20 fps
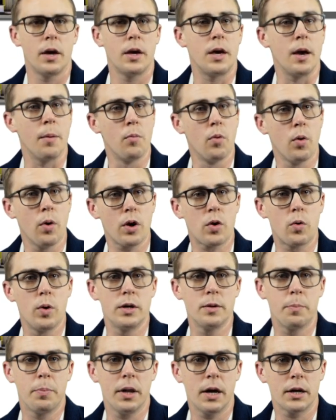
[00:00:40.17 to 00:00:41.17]
Get more
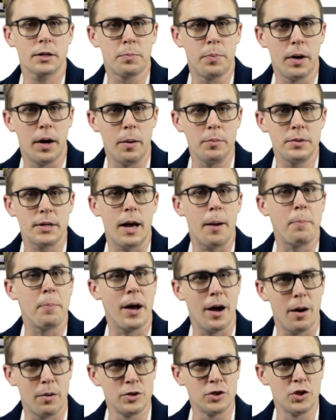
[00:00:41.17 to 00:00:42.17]
Quintuplex pumps at
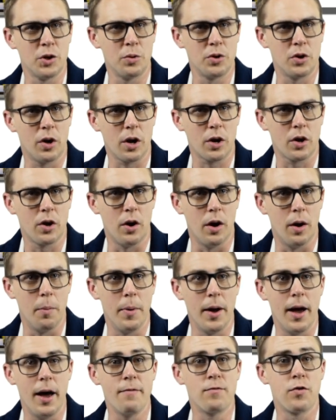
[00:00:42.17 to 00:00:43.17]

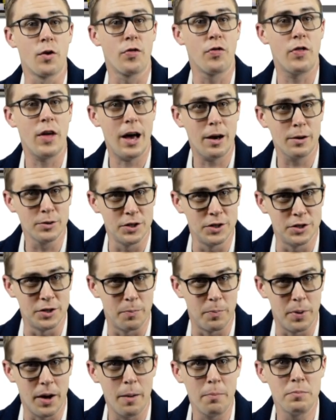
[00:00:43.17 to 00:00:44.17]
PowerZone.com, and for thousands
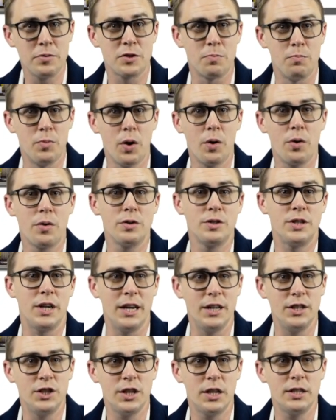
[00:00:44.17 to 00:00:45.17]
of pumps, motors,
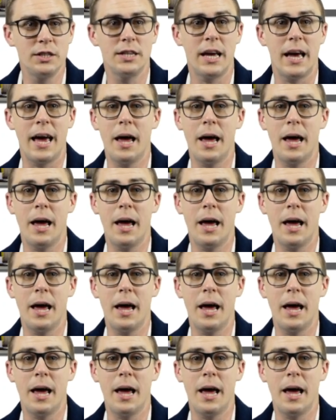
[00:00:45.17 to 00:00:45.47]
engines,